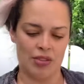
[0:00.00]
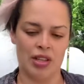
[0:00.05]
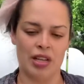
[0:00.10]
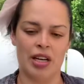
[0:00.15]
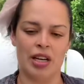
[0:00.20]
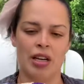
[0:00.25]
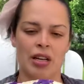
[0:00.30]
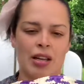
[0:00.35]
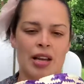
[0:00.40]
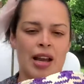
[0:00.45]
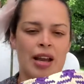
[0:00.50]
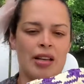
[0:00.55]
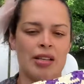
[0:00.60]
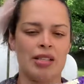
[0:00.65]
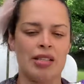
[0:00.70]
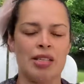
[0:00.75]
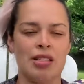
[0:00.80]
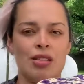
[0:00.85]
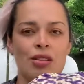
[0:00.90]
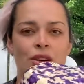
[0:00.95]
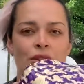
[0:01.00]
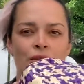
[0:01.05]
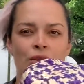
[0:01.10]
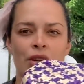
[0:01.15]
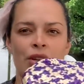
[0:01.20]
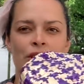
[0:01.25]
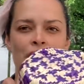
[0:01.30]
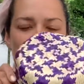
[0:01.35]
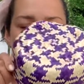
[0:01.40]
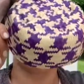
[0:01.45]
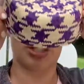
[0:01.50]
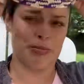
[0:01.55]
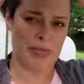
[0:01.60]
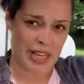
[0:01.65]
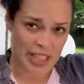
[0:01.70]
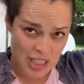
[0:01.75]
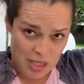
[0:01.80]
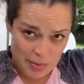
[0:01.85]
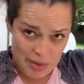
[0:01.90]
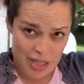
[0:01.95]
And it has this cute little thing which
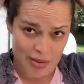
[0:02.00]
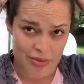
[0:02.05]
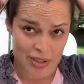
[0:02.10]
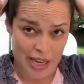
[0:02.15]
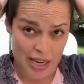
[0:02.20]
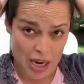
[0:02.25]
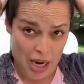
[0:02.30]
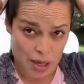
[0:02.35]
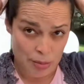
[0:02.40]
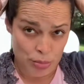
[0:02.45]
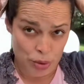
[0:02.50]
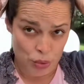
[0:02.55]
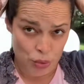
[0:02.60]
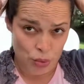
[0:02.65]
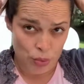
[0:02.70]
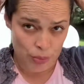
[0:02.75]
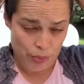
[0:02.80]
reminds me of like Abu